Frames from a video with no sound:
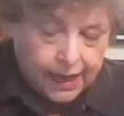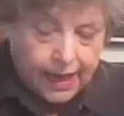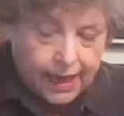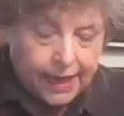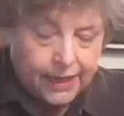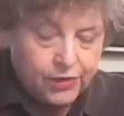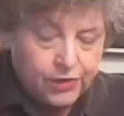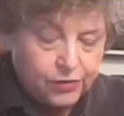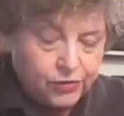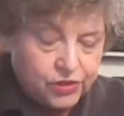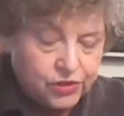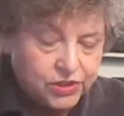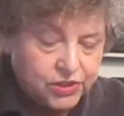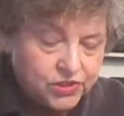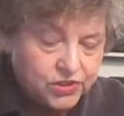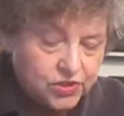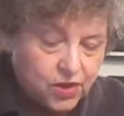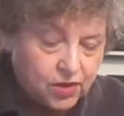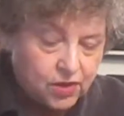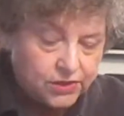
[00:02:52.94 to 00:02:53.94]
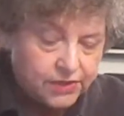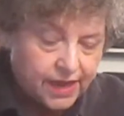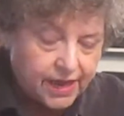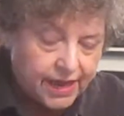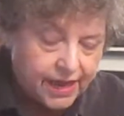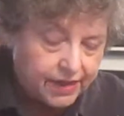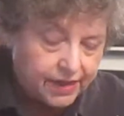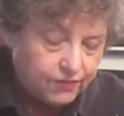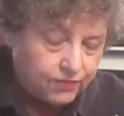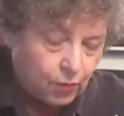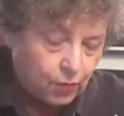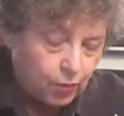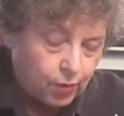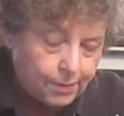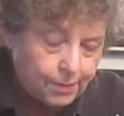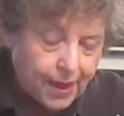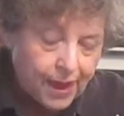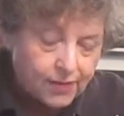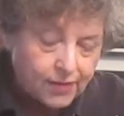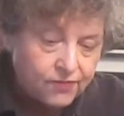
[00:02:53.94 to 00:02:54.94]
and you just saute it for
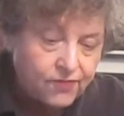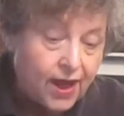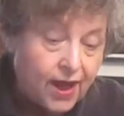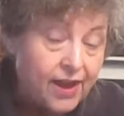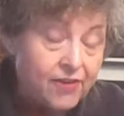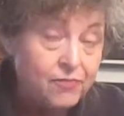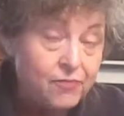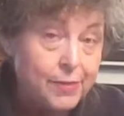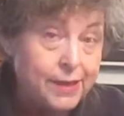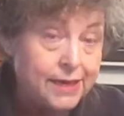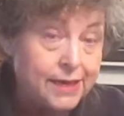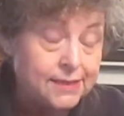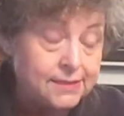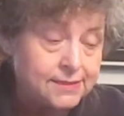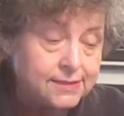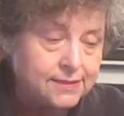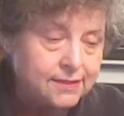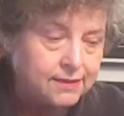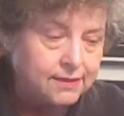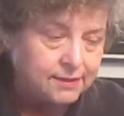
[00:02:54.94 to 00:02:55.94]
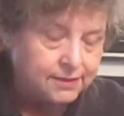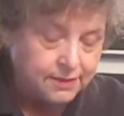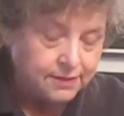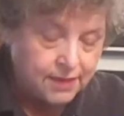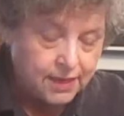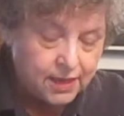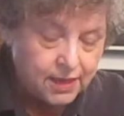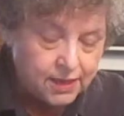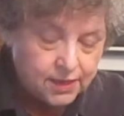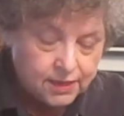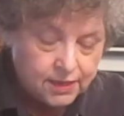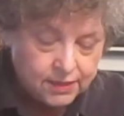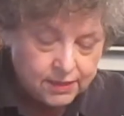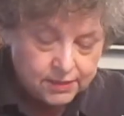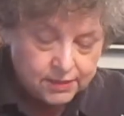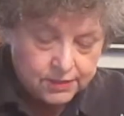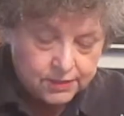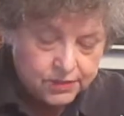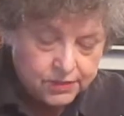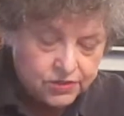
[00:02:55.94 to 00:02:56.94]
about 5 minutes.
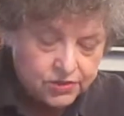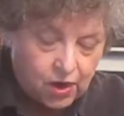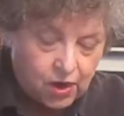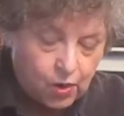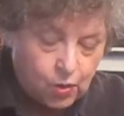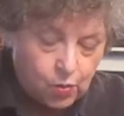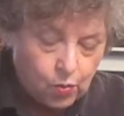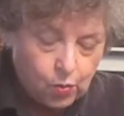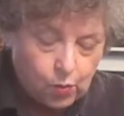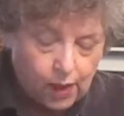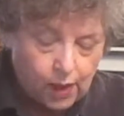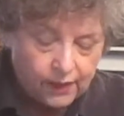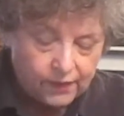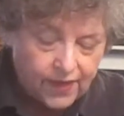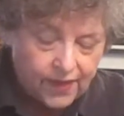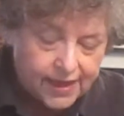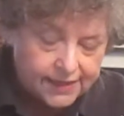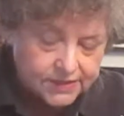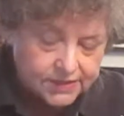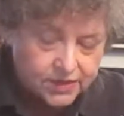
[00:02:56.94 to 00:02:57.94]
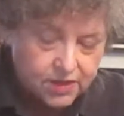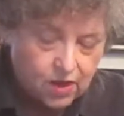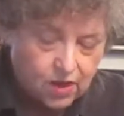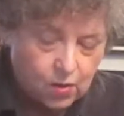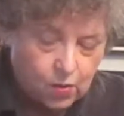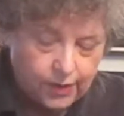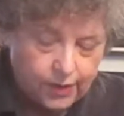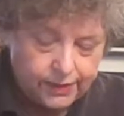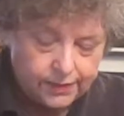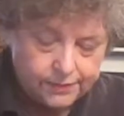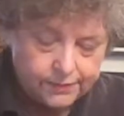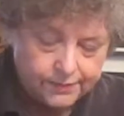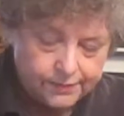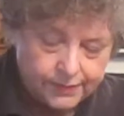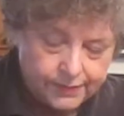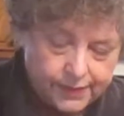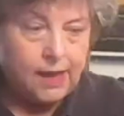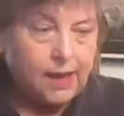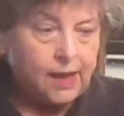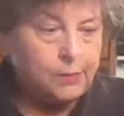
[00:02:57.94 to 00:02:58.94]
So while that's going,
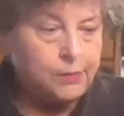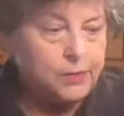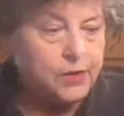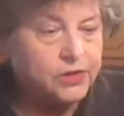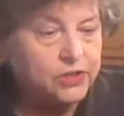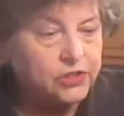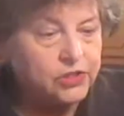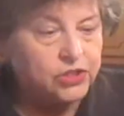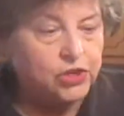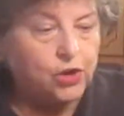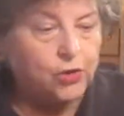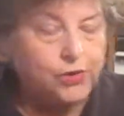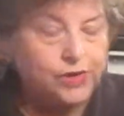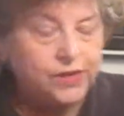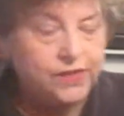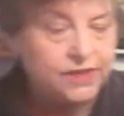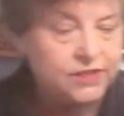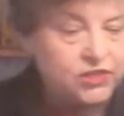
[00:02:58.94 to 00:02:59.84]
I'm going to show you the